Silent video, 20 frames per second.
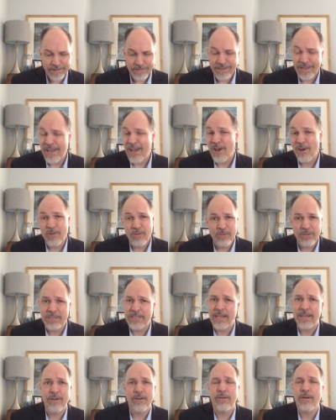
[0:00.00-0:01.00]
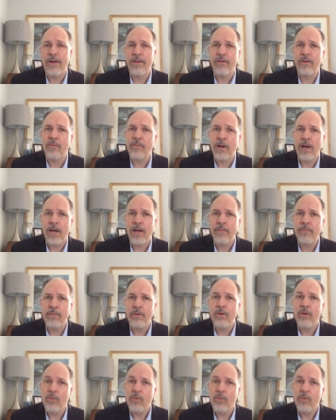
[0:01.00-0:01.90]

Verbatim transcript: No, said her other mom.